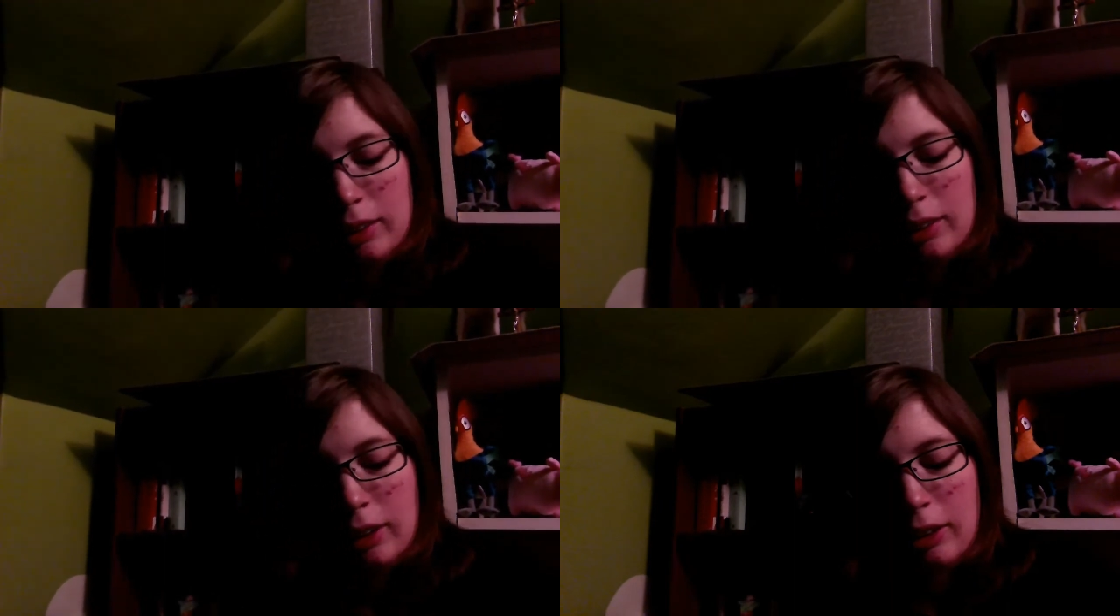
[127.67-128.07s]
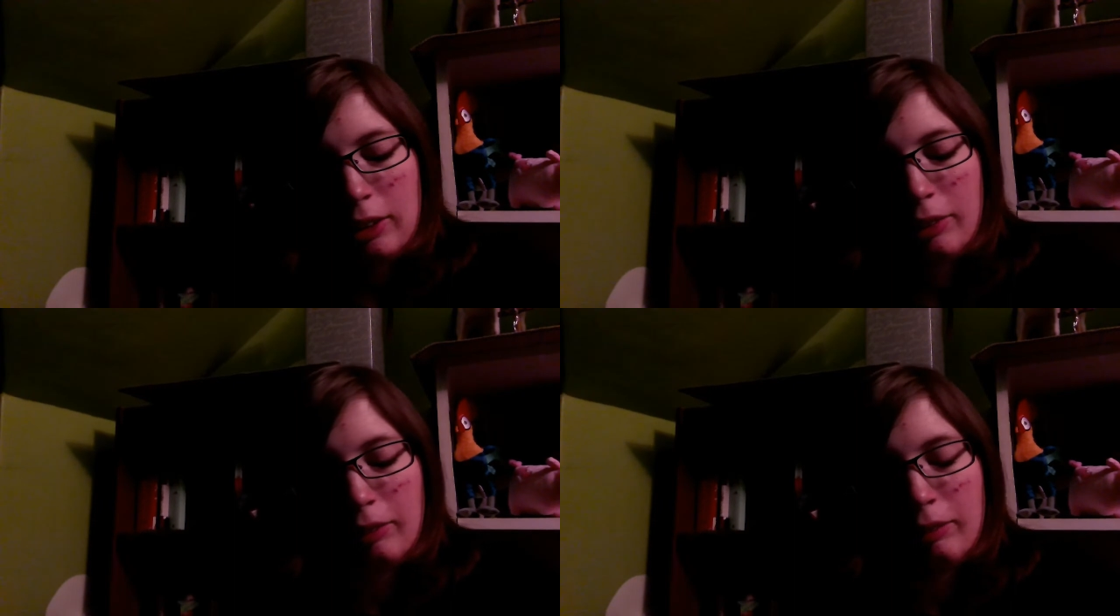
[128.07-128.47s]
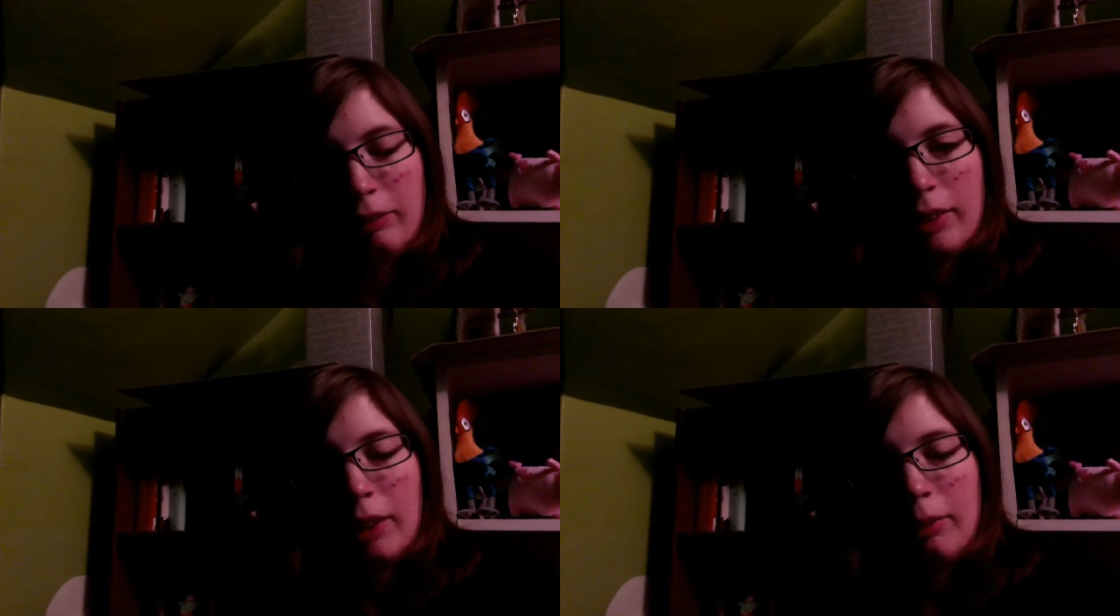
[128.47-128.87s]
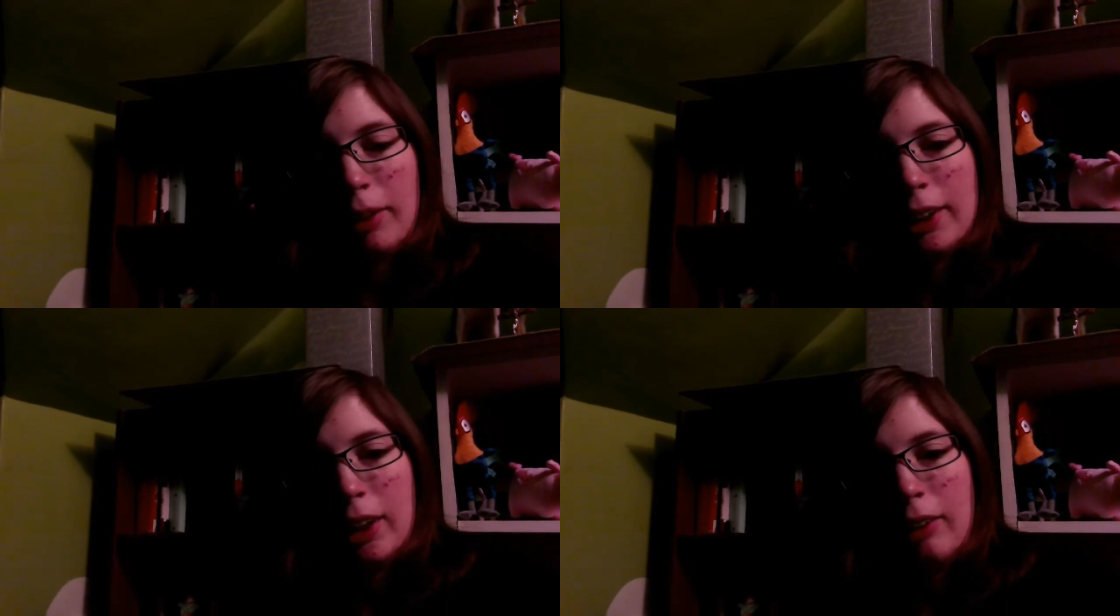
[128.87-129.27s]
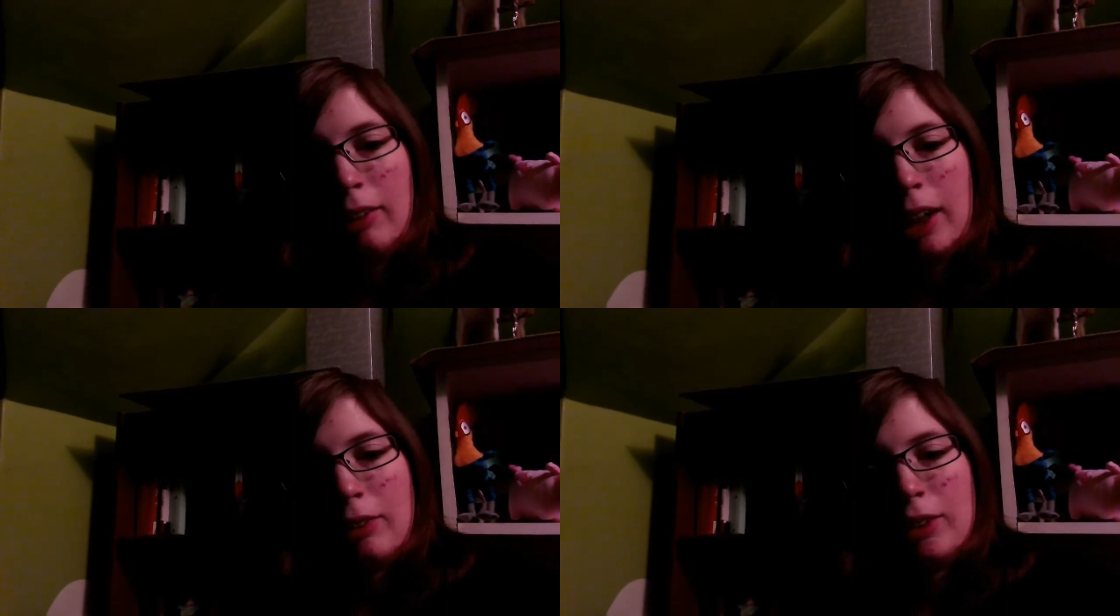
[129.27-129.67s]
So they rescue
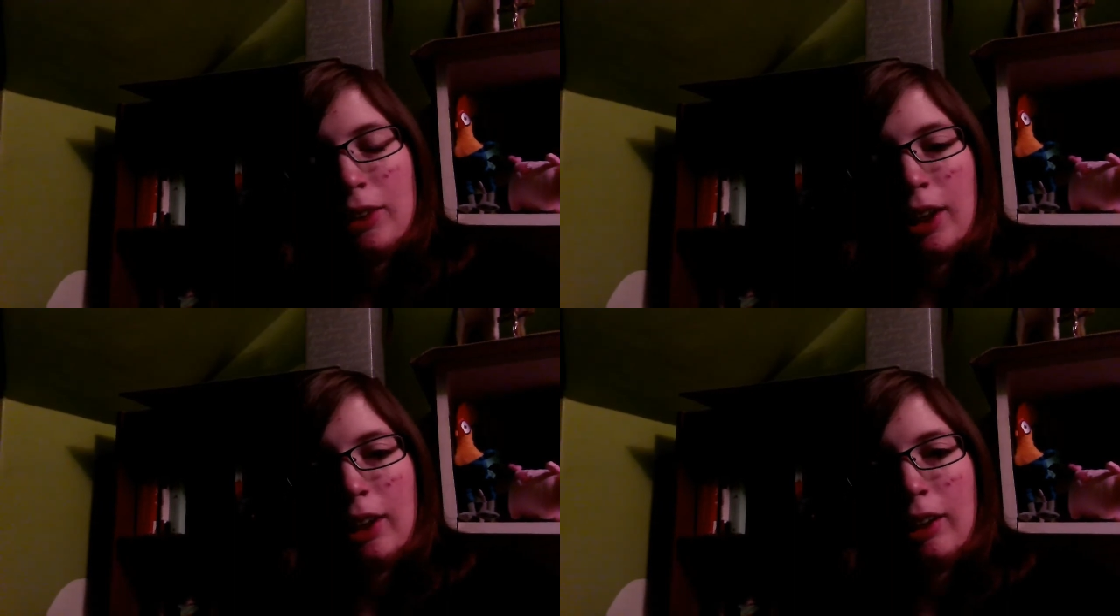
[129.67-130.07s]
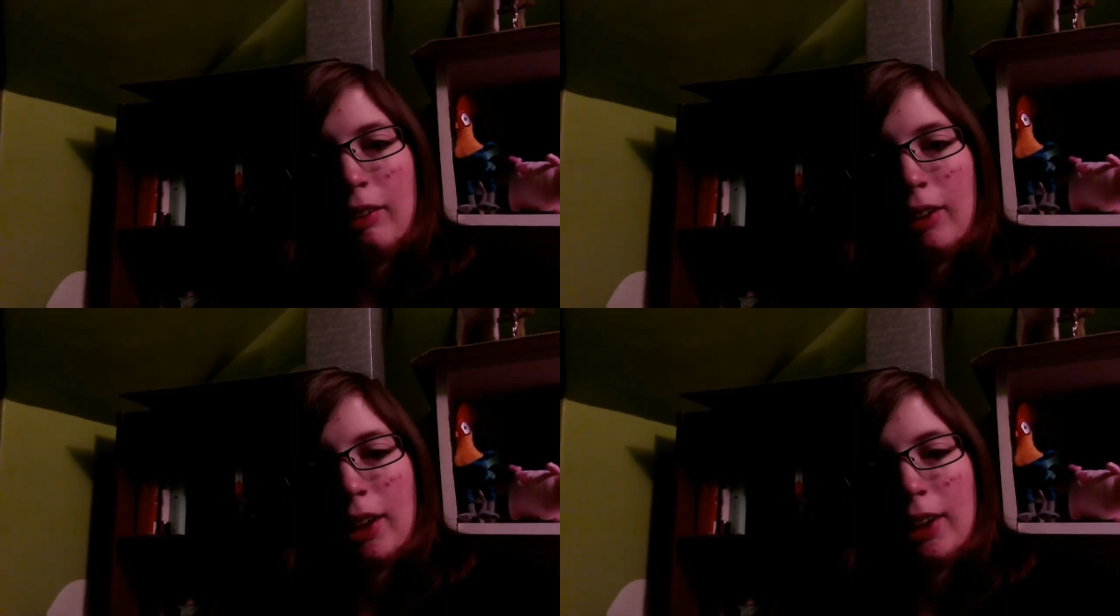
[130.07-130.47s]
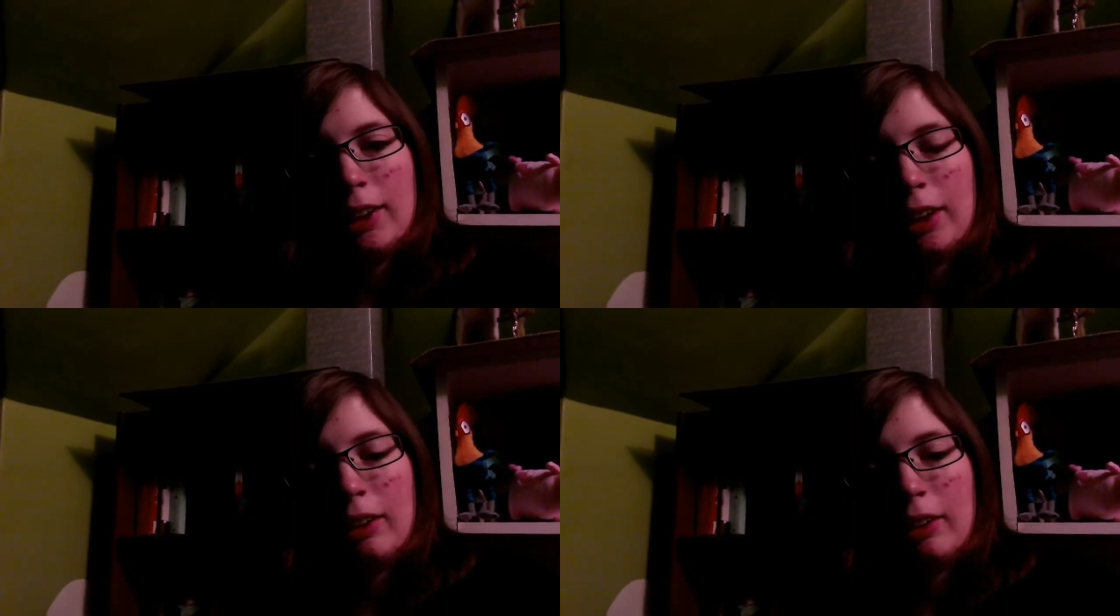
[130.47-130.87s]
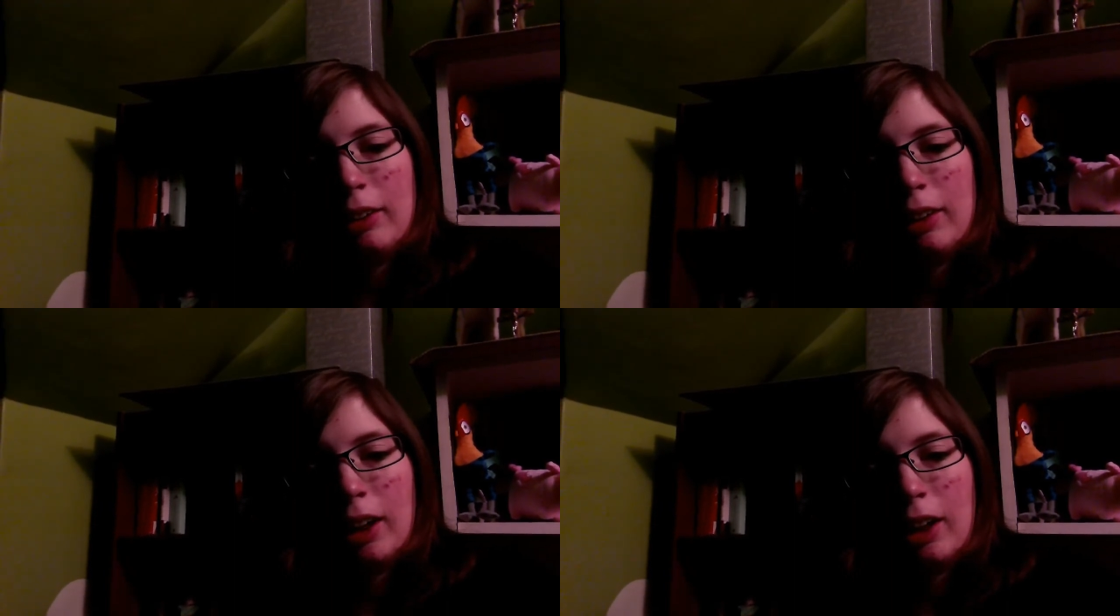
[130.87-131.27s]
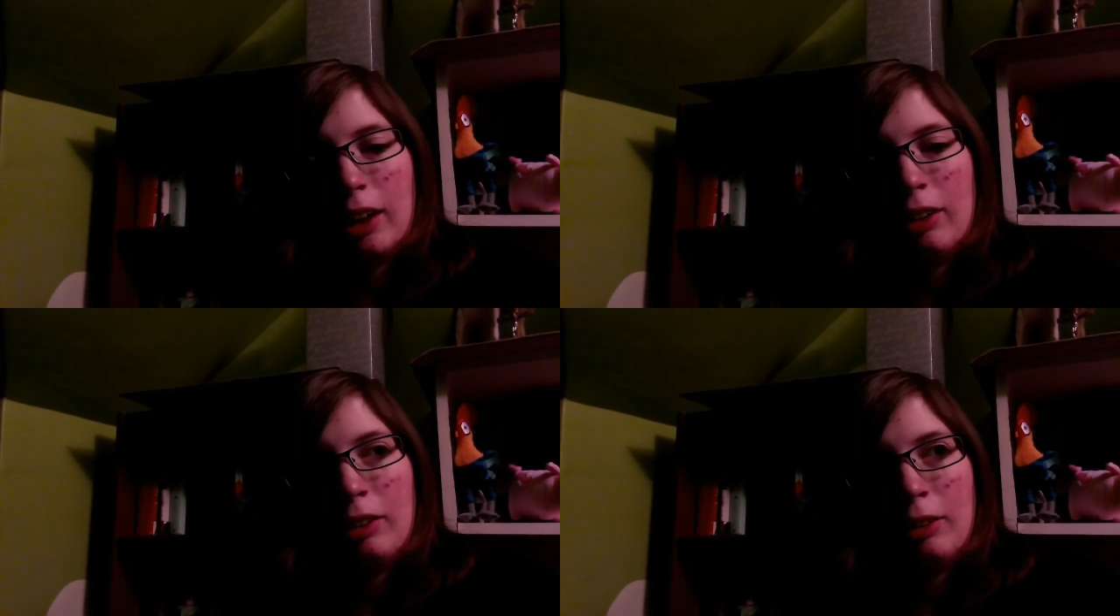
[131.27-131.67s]
Aftran. I'm glad to see her
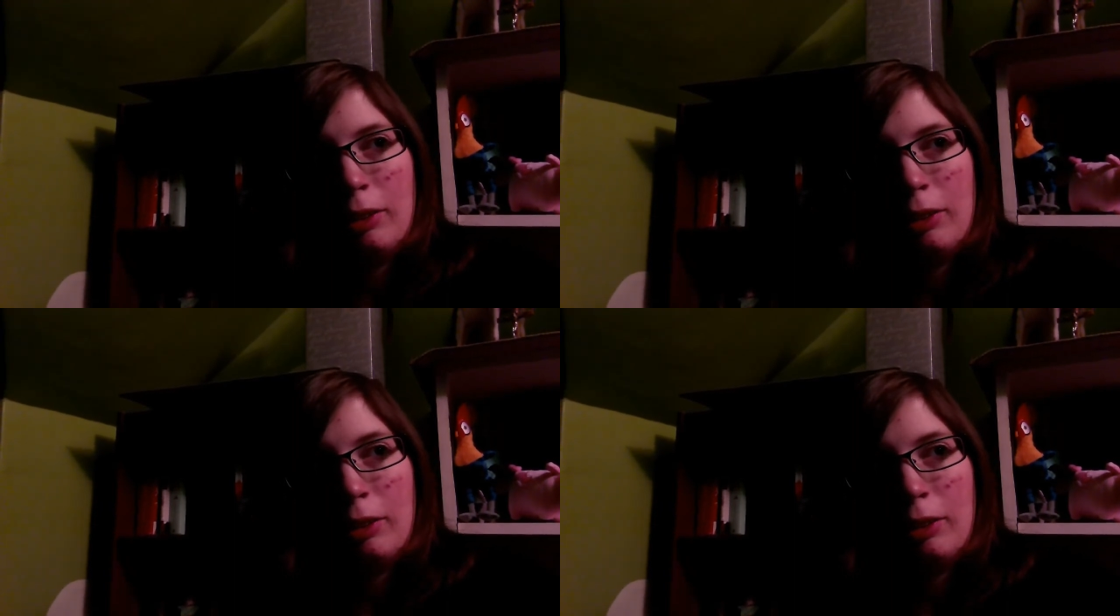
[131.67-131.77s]
again.